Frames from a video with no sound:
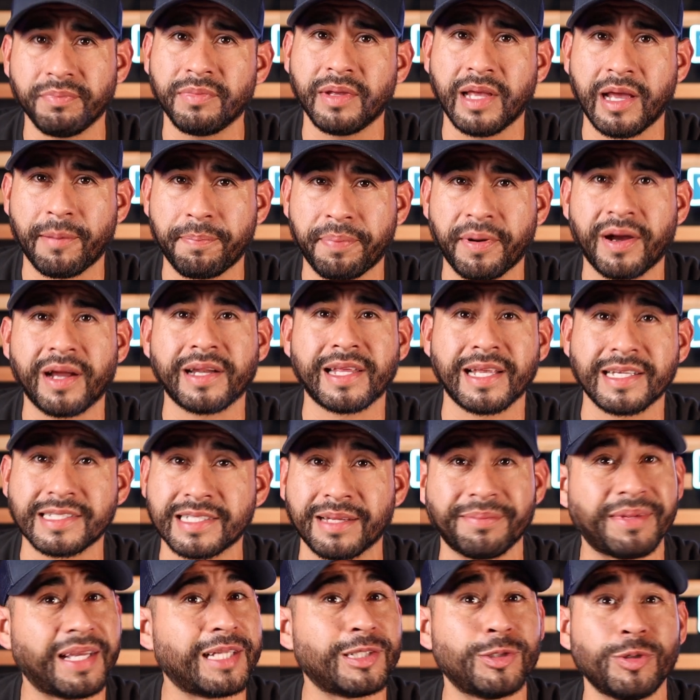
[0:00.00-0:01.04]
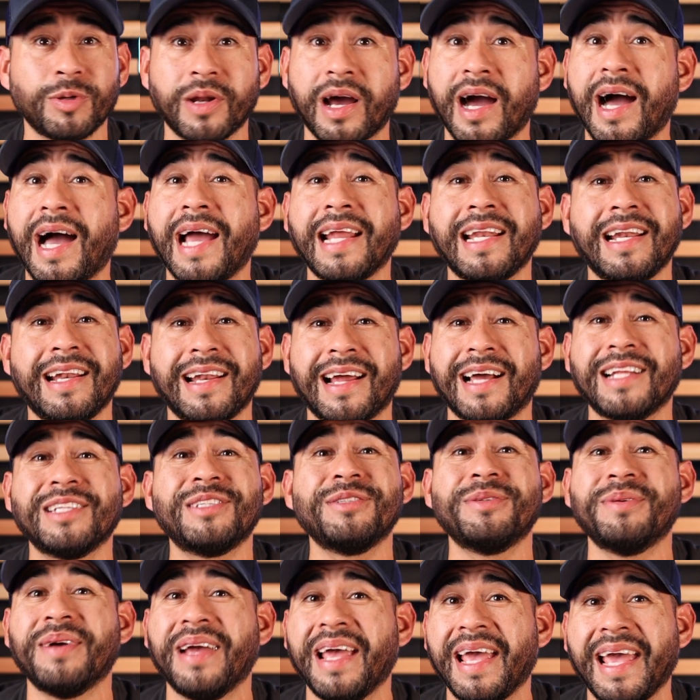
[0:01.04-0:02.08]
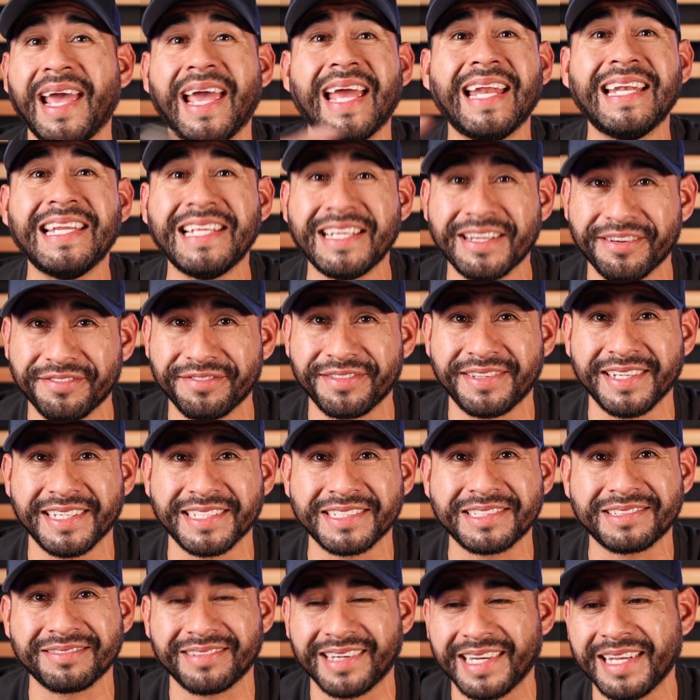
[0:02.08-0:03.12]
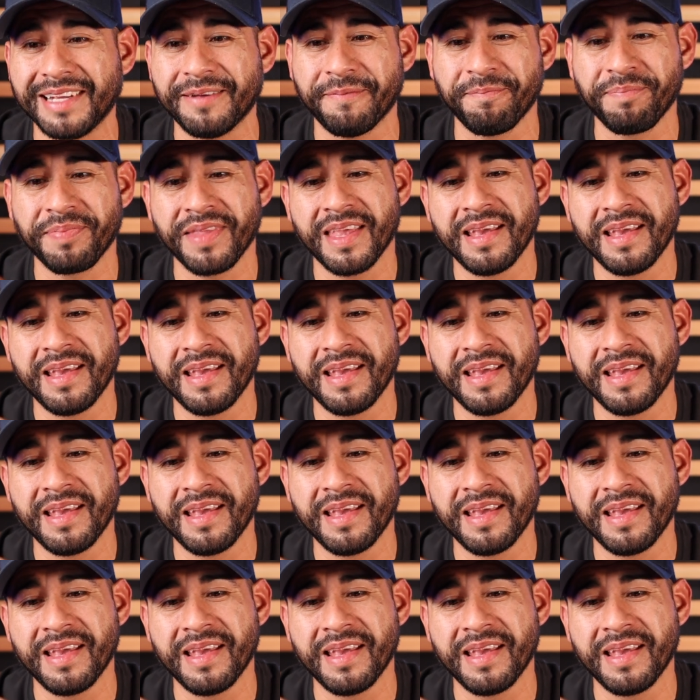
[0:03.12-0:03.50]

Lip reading: podcast, I'm like, dude, I did not do any of this, right?